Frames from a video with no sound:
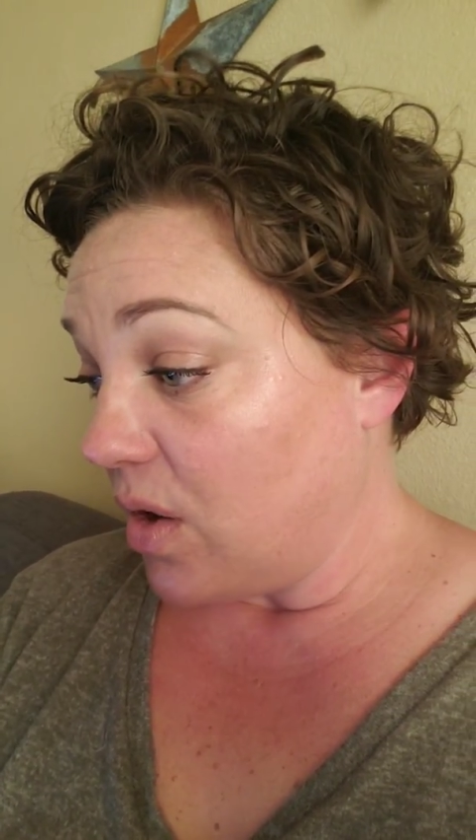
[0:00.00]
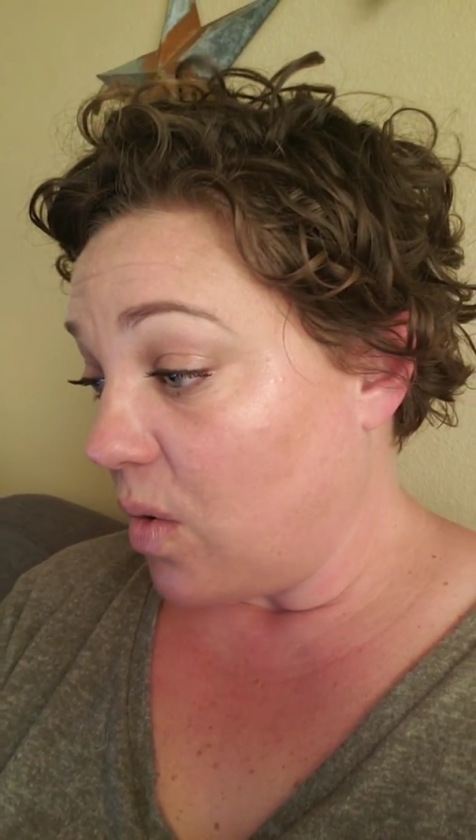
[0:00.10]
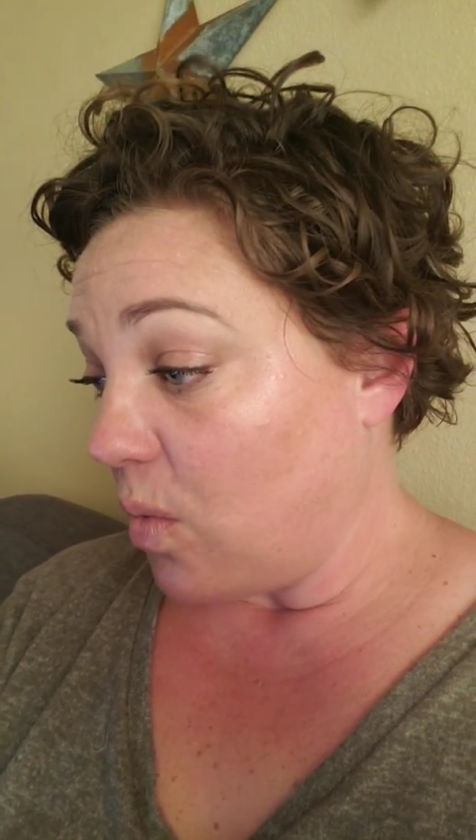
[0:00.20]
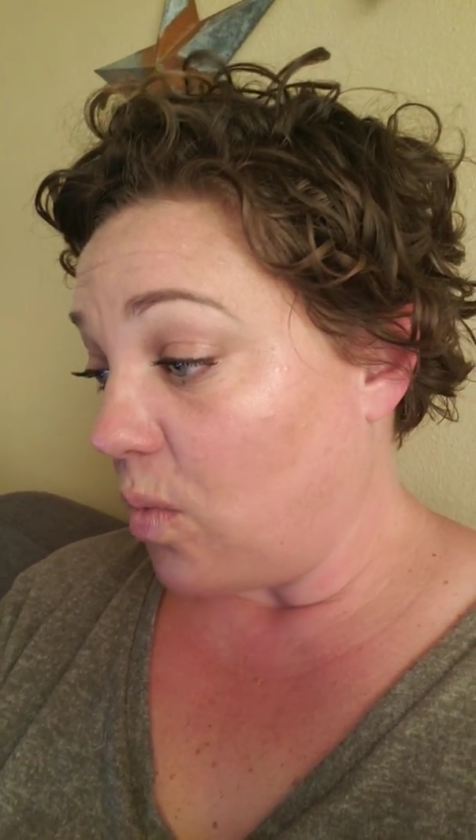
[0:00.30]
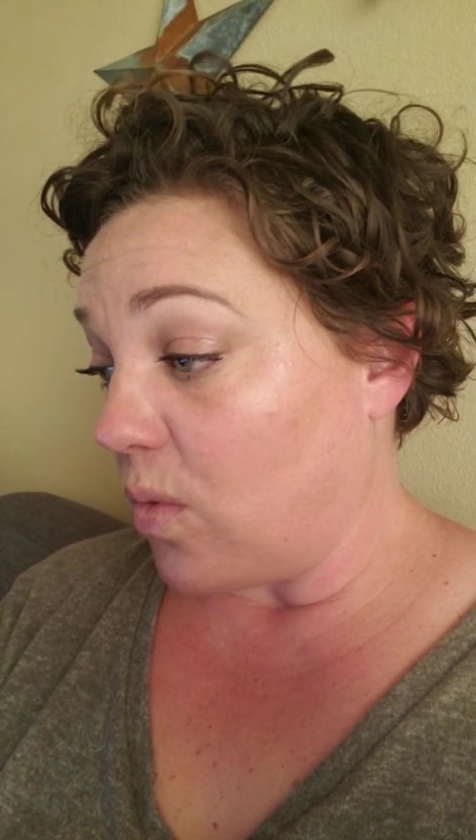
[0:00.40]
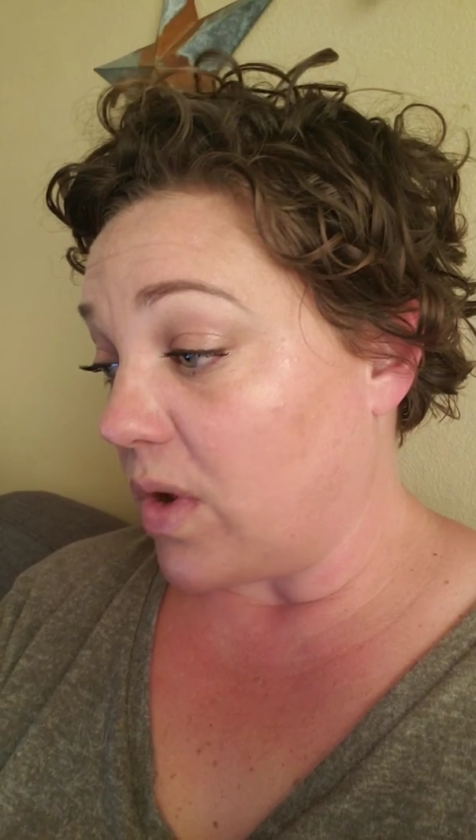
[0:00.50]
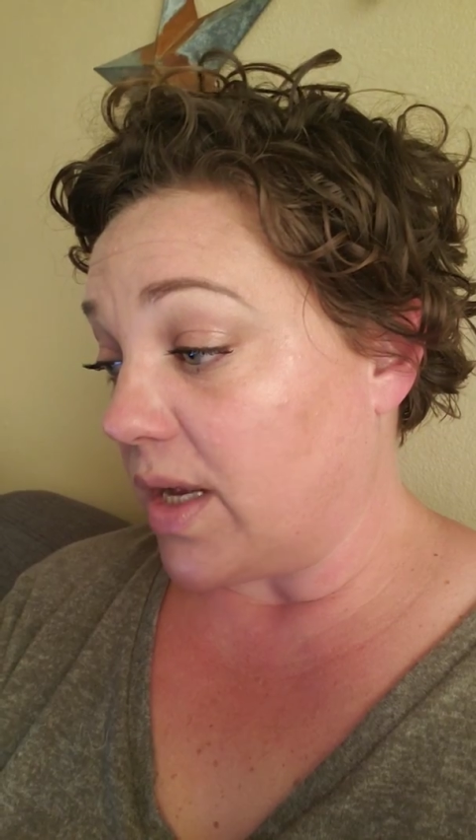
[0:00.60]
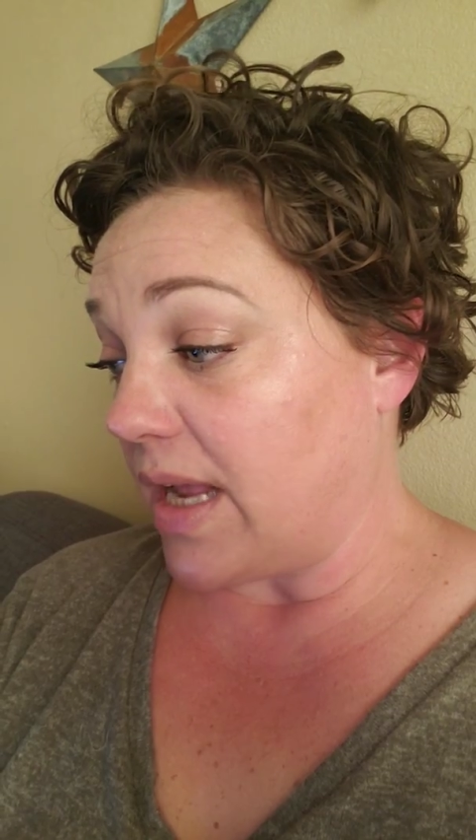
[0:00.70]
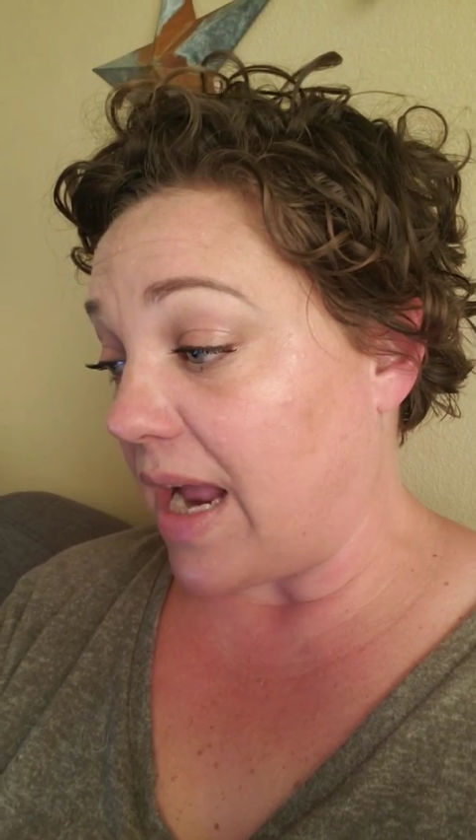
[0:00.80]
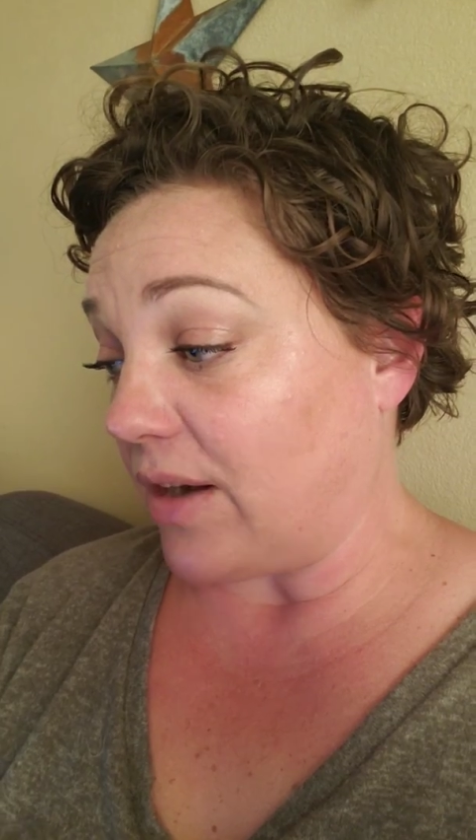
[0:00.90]

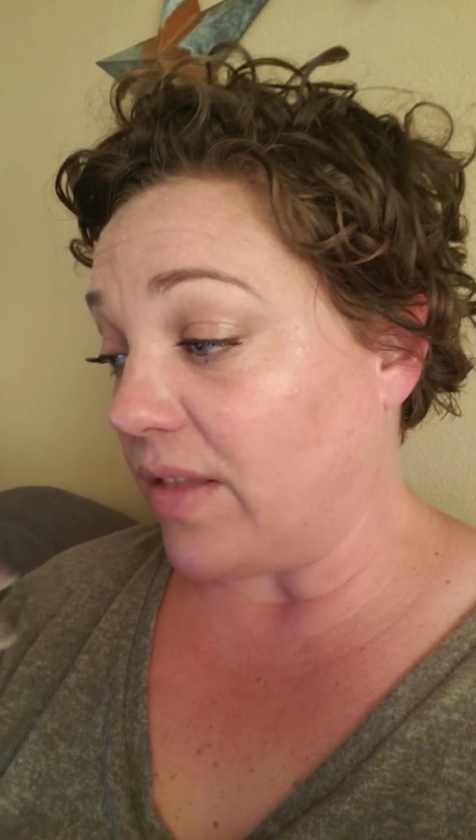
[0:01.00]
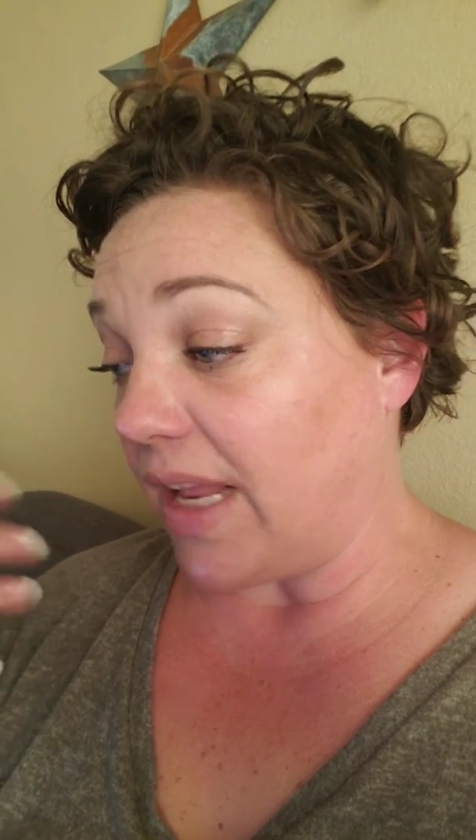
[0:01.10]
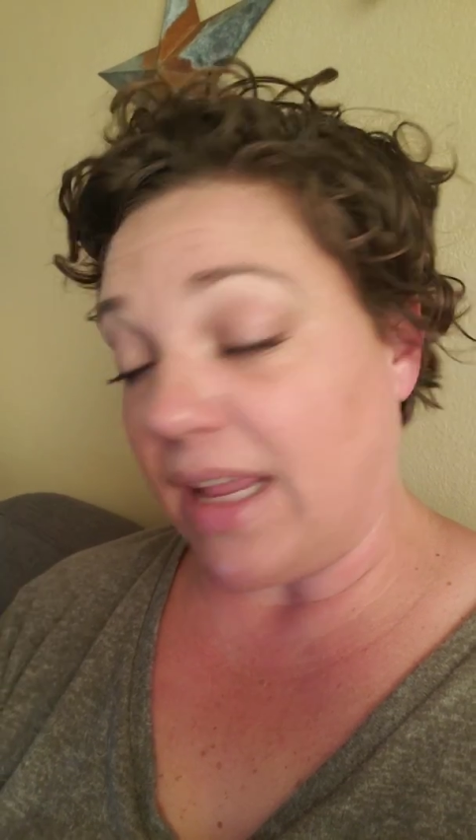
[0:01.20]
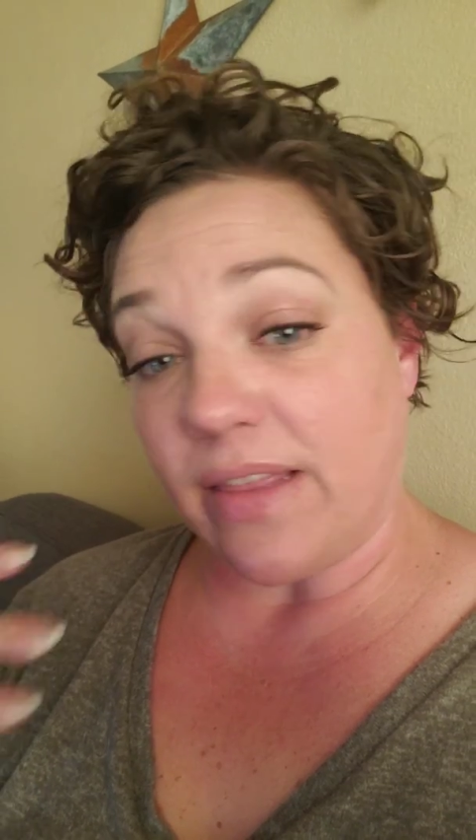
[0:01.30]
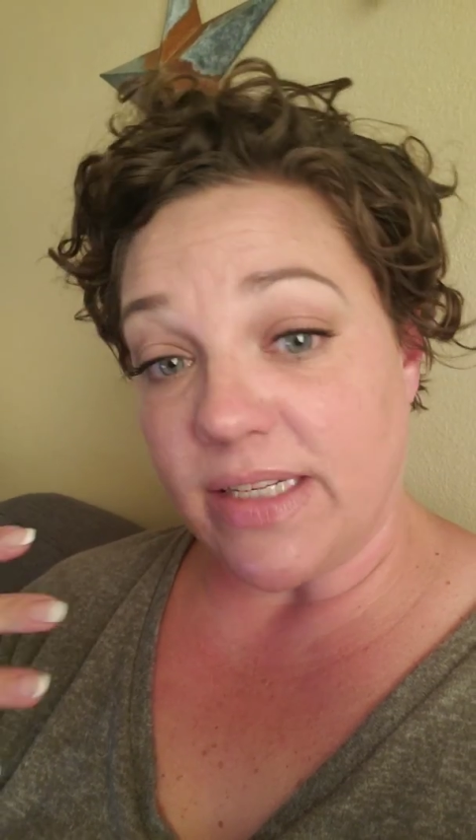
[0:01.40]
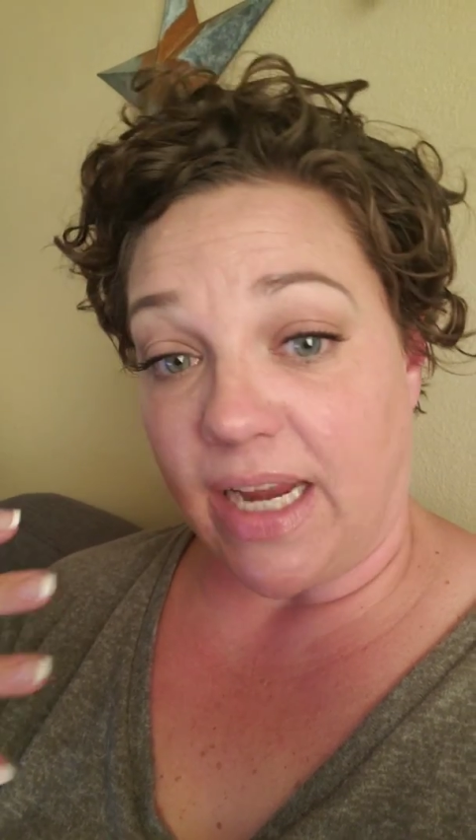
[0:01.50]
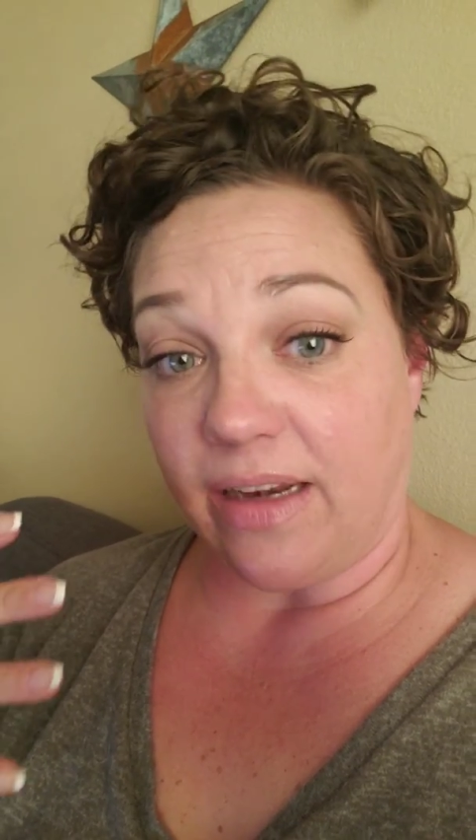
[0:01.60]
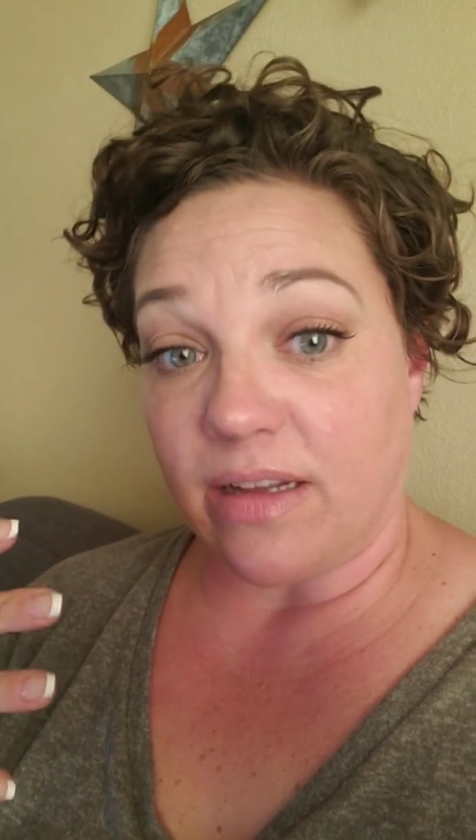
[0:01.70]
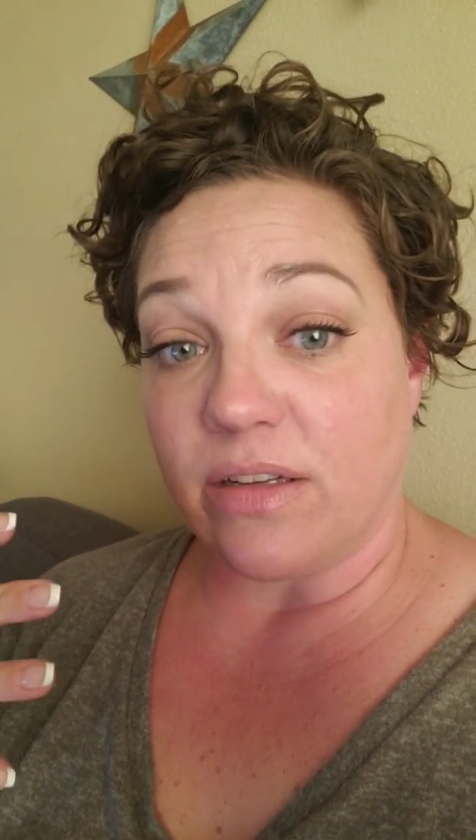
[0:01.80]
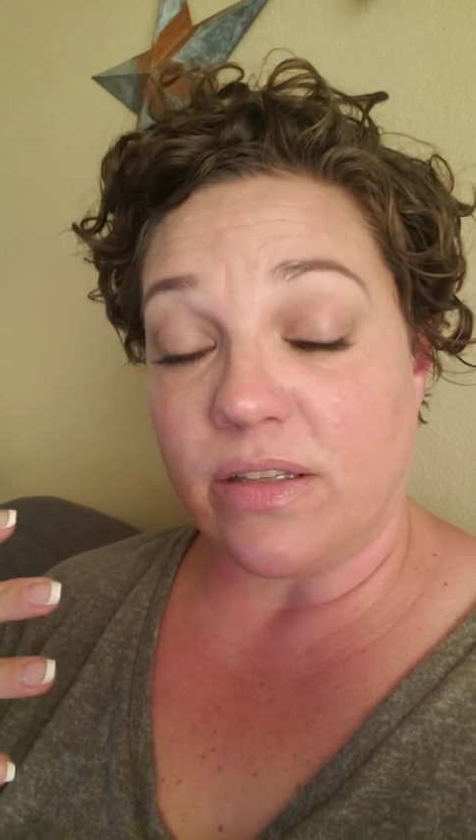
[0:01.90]
How did they get the data?